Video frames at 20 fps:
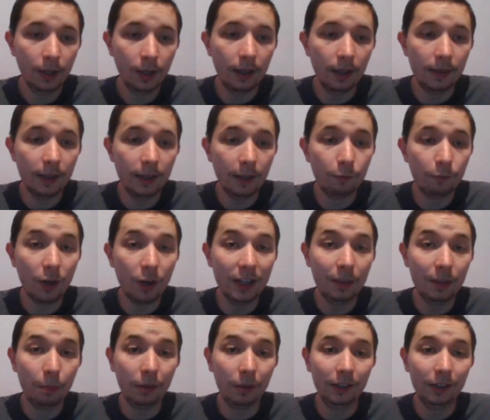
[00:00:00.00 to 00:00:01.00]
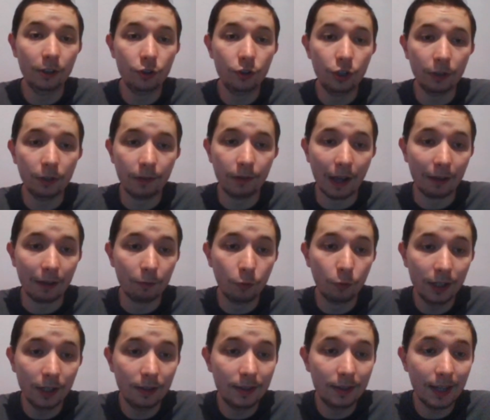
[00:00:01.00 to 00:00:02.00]
and then white played g5.
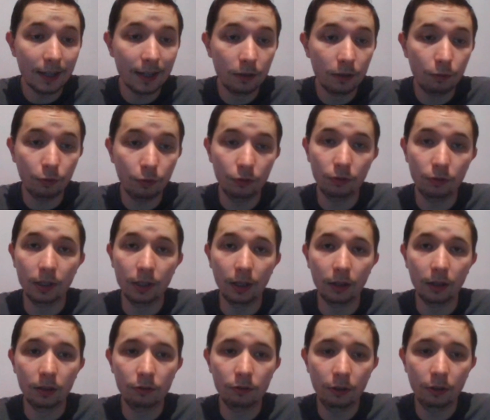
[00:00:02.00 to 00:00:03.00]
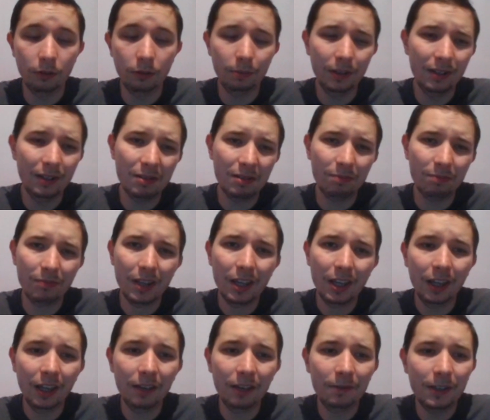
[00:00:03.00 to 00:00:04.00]
White doesn't want to take the rook, because
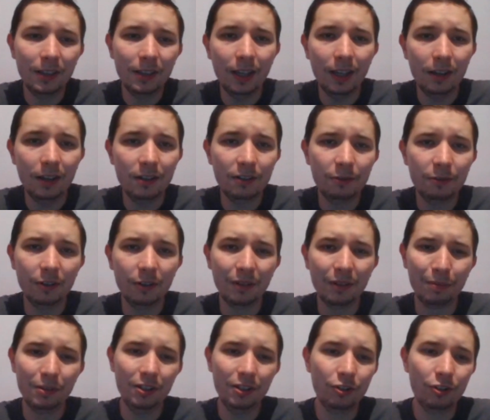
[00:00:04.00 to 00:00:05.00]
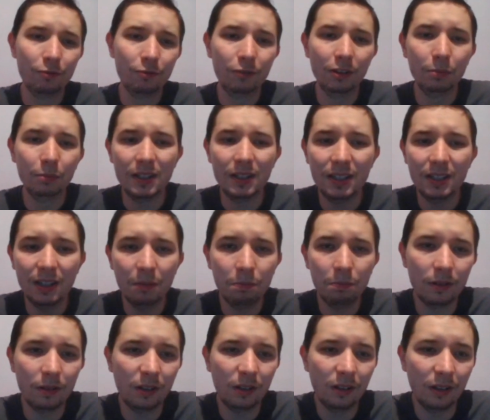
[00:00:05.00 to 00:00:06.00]
if he takes the rook, position will be
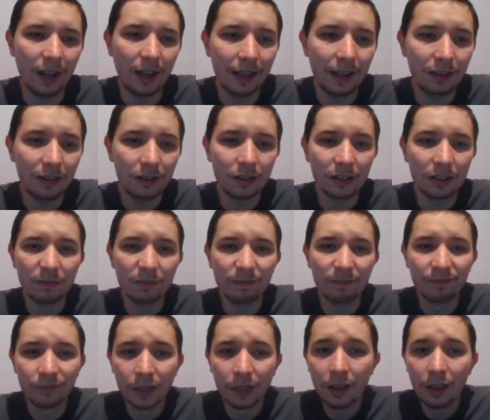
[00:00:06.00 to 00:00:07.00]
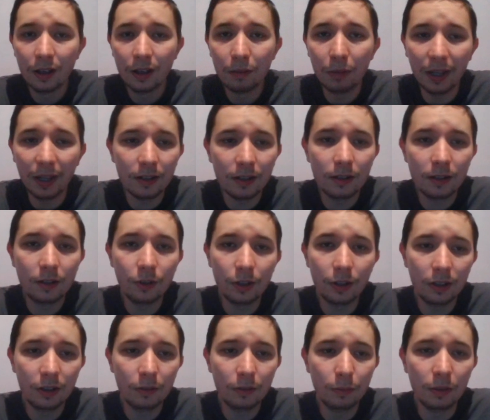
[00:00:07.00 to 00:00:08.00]
simple, and black is going
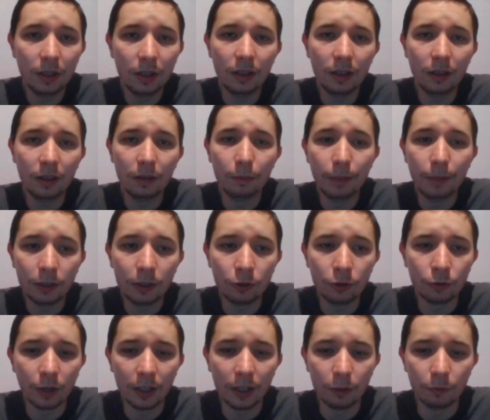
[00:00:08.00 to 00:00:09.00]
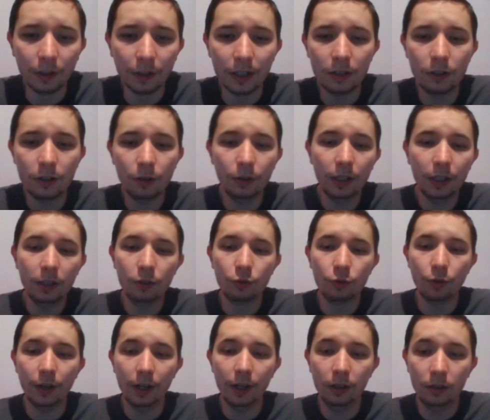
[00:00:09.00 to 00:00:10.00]
to be better anyway. So he
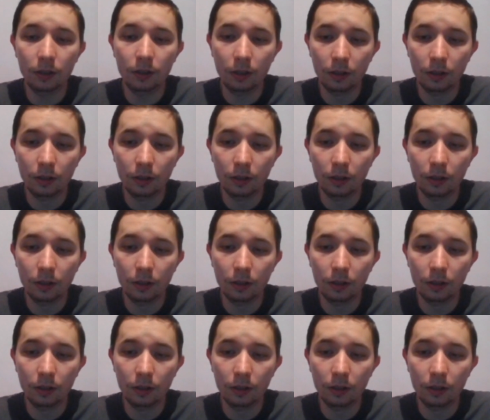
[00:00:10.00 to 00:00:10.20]
tried